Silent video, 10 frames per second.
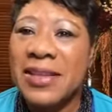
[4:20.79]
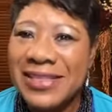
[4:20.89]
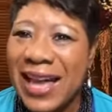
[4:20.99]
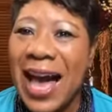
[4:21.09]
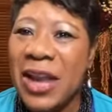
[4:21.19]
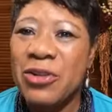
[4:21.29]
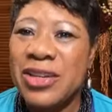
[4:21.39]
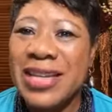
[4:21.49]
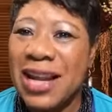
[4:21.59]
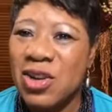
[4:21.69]
The tire
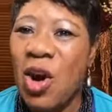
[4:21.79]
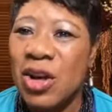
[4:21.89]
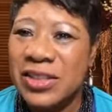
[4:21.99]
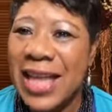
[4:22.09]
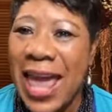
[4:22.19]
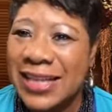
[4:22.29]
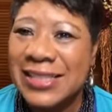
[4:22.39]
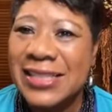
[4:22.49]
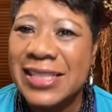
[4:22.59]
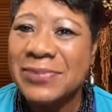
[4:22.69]
did not cause an
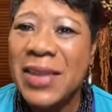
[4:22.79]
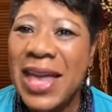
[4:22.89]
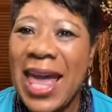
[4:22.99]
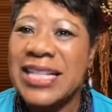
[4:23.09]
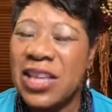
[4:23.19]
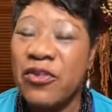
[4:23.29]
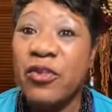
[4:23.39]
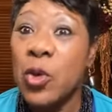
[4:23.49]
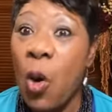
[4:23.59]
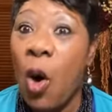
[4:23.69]
accident as it
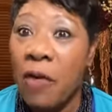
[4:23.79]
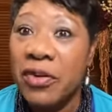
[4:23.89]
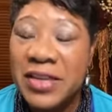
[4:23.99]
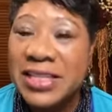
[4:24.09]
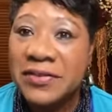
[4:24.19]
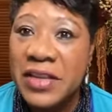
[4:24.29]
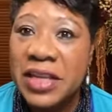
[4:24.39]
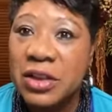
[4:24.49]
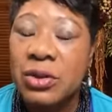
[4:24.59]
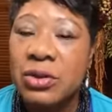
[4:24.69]
flew off of his
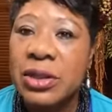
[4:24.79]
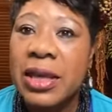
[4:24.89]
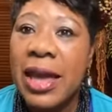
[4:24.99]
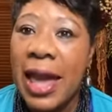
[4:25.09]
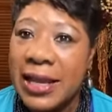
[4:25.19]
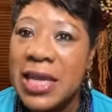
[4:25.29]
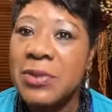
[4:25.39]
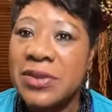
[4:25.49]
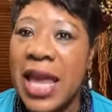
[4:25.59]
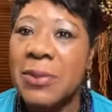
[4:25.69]
vehicle and
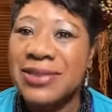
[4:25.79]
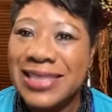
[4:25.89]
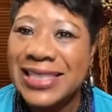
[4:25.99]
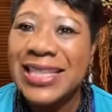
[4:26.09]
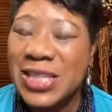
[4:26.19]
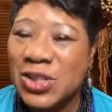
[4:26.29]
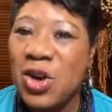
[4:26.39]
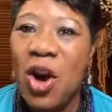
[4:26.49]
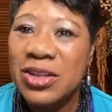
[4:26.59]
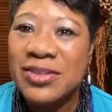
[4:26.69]
he was able to get his
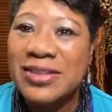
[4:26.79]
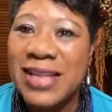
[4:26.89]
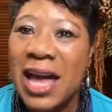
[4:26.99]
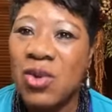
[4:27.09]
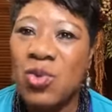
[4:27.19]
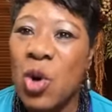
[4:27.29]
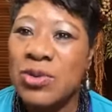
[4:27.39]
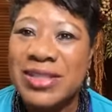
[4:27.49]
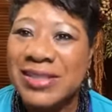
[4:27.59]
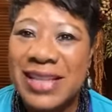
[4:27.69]
car to the side of the
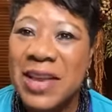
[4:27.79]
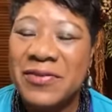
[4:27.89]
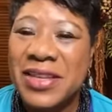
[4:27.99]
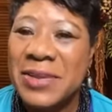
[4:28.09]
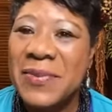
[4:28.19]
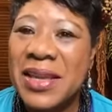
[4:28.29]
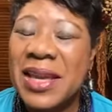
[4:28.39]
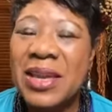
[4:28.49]
road to safety.